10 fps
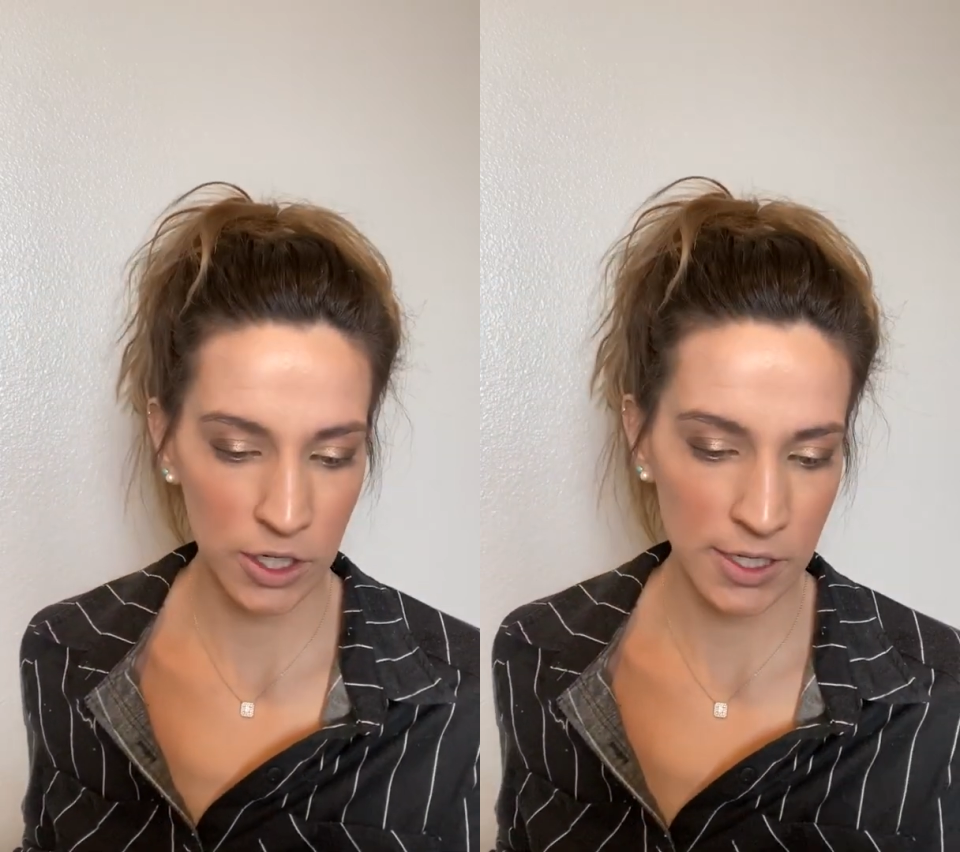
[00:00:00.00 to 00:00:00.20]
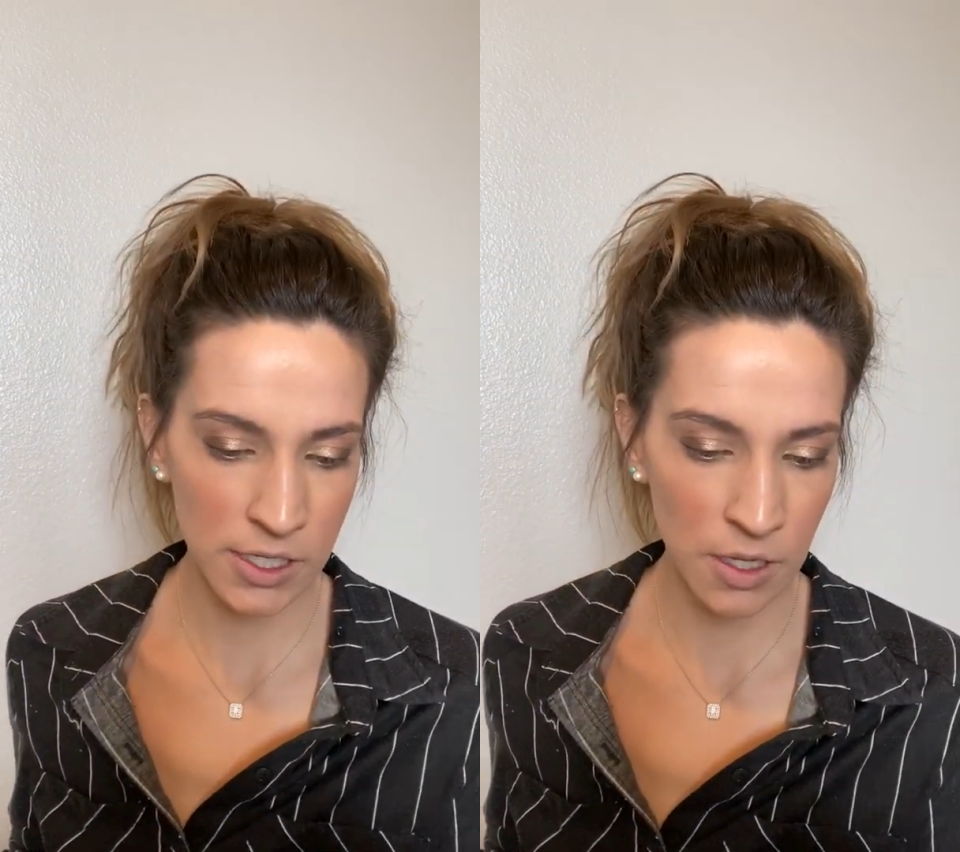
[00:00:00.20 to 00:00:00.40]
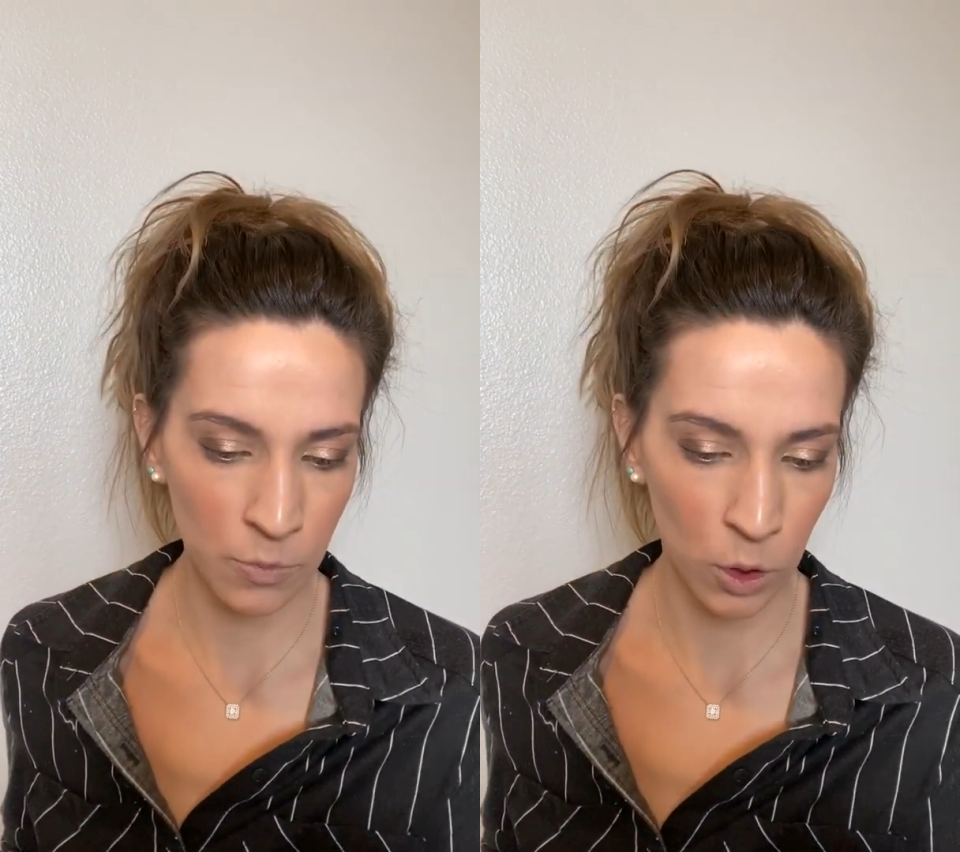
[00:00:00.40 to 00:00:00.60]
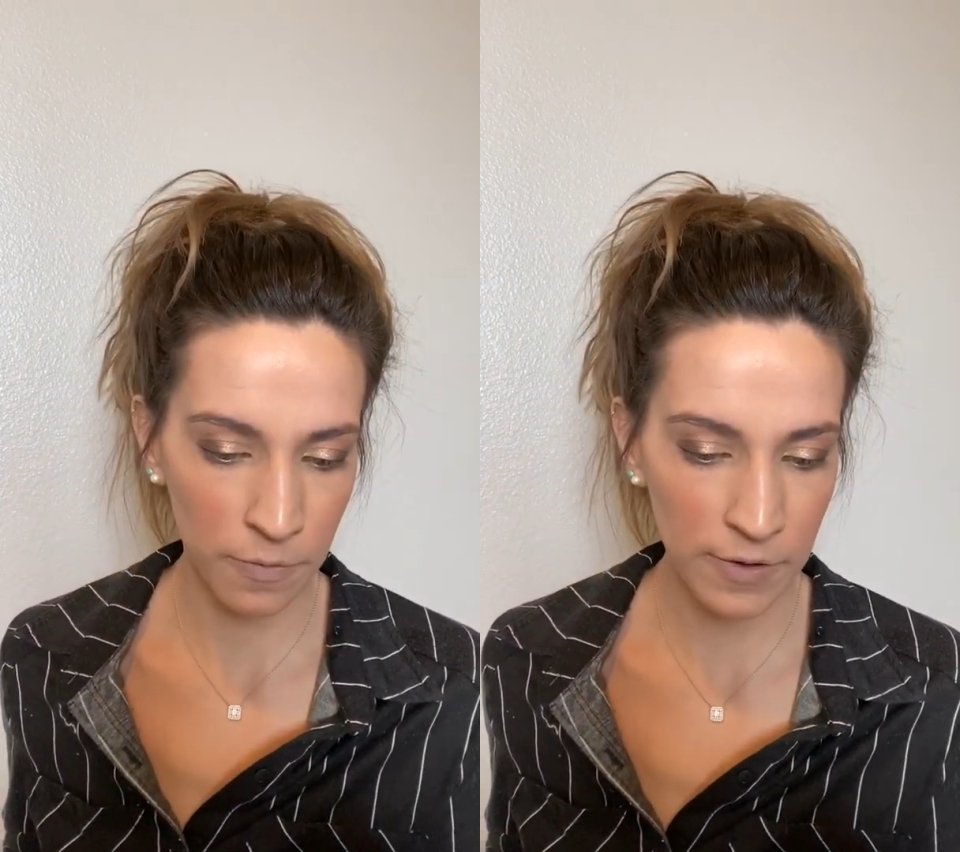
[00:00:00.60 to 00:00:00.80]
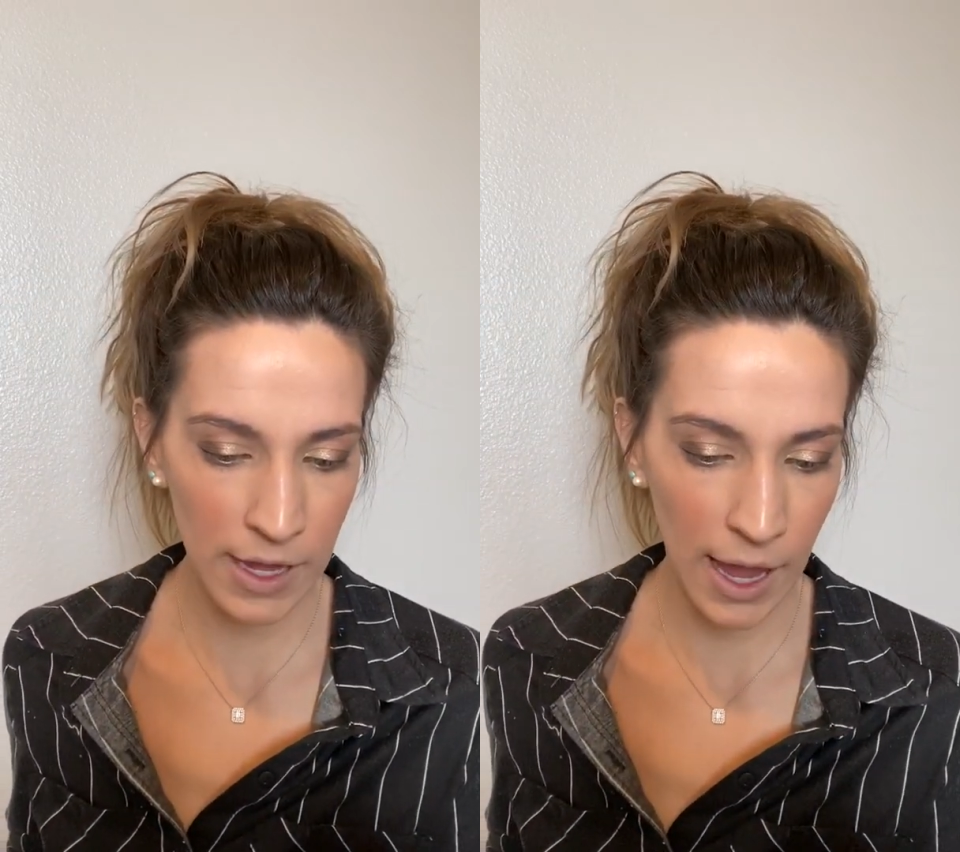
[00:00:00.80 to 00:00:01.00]
This is the
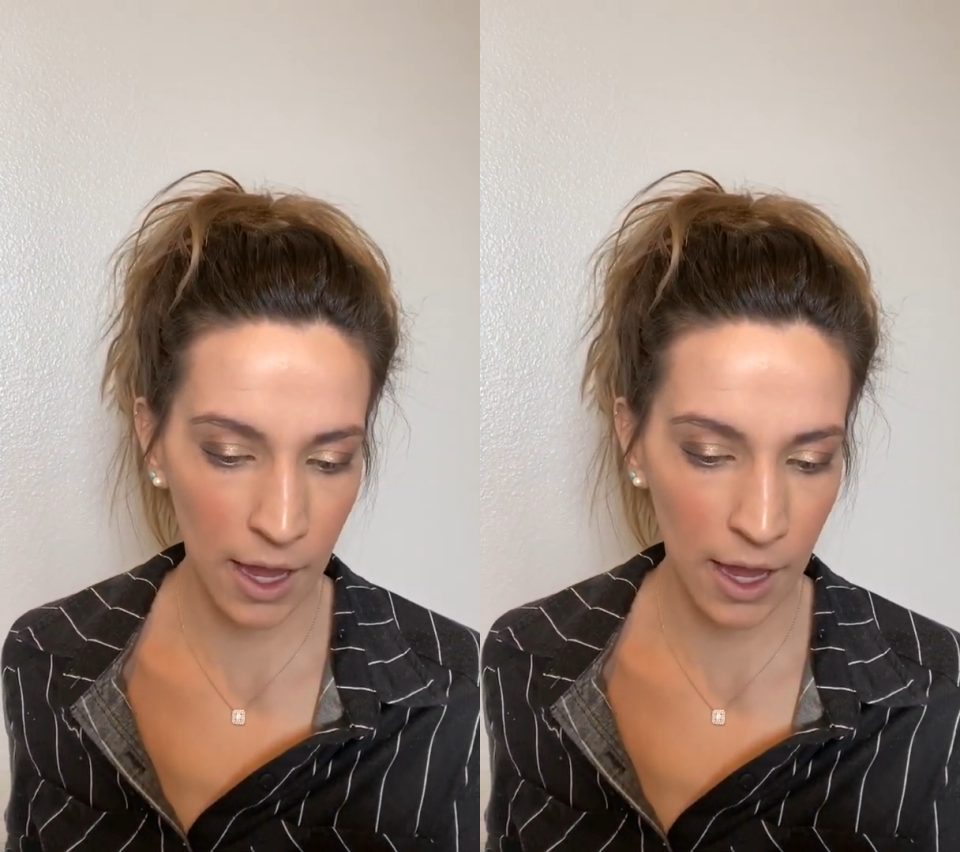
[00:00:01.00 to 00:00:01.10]
Morphe